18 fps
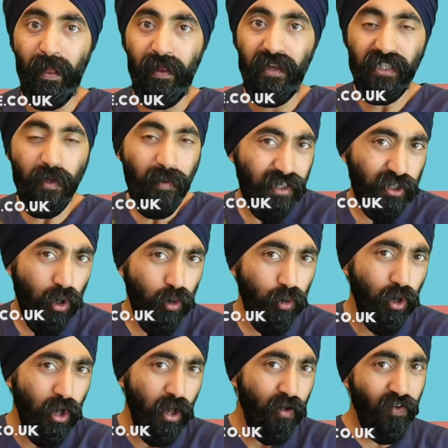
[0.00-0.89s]
Something so
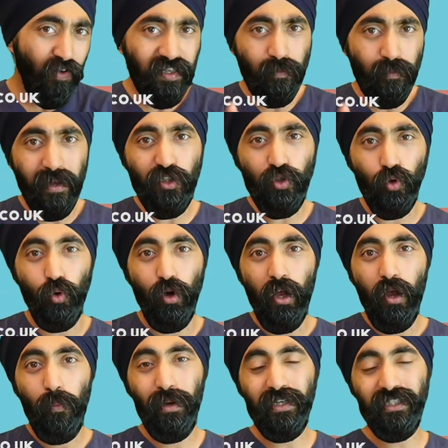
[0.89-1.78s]
fundamental,
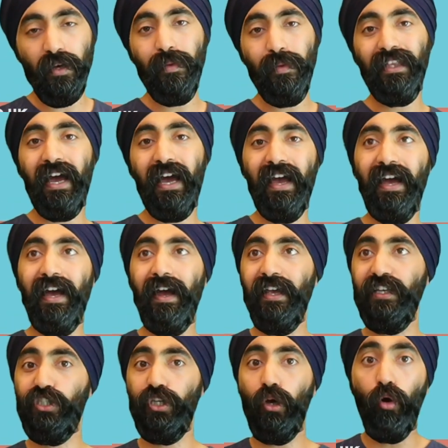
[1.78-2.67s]
but something that uh,
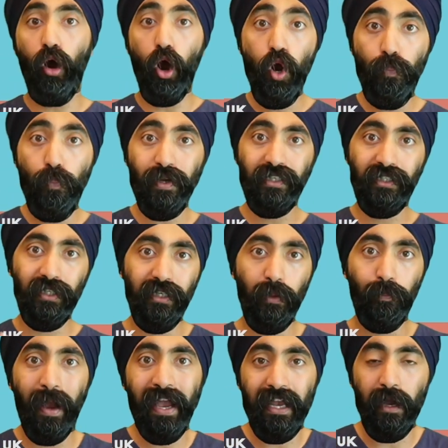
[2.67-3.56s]
is so open to
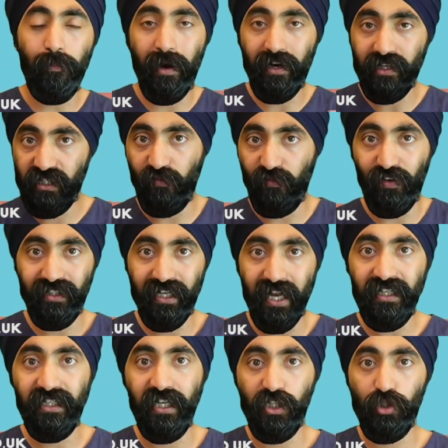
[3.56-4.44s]
debate amongst different
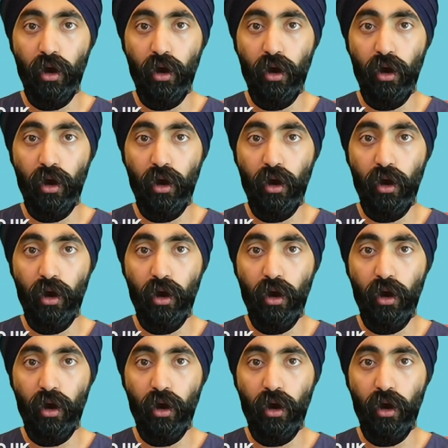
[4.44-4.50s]
dentists.